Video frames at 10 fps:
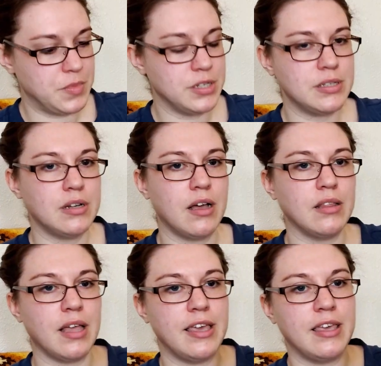I'm just
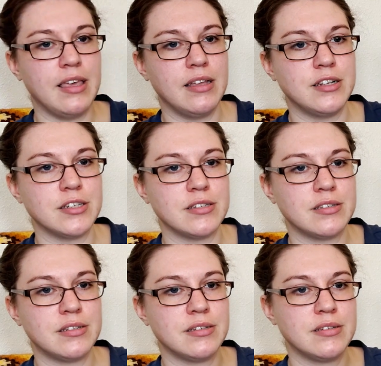not liking
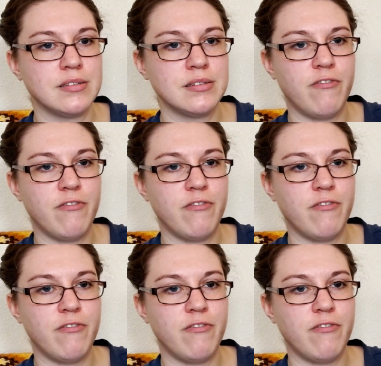just